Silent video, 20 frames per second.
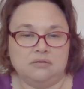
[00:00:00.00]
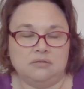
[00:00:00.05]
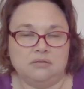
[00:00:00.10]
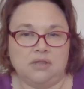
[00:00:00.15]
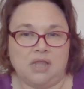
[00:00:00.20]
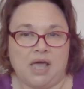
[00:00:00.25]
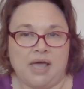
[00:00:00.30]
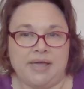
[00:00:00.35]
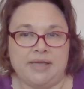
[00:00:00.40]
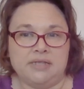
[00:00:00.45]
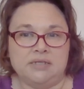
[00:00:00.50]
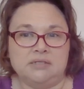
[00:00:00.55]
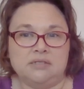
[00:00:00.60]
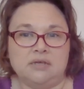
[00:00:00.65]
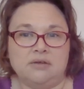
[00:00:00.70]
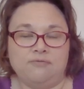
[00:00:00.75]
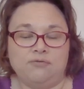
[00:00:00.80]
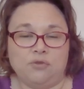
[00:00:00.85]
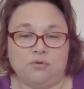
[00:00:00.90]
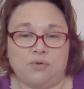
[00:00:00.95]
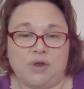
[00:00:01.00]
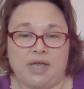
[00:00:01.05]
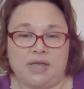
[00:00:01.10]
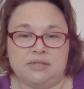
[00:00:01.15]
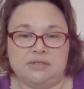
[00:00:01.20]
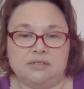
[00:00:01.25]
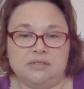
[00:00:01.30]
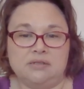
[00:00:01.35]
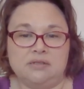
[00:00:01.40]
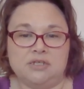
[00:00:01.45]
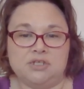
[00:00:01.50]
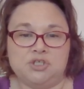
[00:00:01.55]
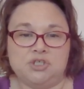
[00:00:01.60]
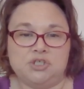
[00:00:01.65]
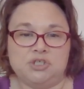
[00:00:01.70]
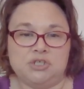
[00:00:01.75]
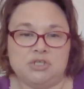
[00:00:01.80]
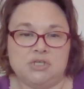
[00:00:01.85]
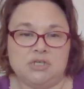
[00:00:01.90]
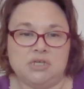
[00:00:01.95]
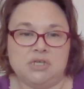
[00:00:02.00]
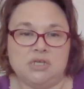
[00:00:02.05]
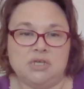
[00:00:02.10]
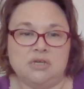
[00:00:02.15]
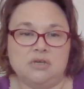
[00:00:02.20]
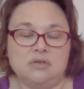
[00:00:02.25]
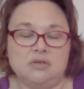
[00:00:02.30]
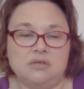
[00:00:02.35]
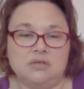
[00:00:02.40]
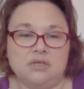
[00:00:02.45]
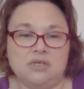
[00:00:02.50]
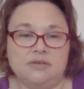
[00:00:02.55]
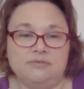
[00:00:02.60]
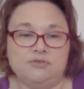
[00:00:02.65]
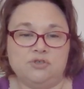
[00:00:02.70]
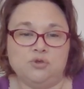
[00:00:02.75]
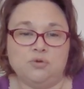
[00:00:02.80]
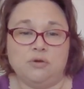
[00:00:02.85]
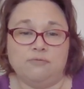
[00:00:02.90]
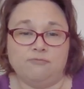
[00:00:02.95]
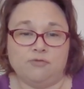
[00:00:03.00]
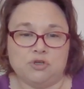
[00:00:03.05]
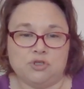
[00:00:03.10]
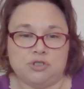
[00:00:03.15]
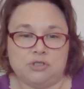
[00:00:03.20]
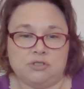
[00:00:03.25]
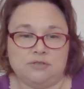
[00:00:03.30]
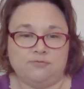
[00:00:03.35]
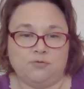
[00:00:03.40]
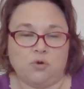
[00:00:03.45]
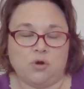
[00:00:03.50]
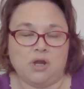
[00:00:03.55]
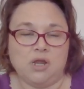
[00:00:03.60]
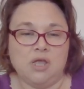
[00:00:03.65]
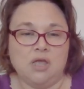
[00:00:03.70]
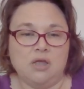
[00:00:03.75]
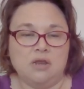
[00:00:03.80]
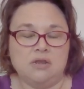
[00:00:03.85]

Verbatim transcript: lines of threads that she gives you conversions for.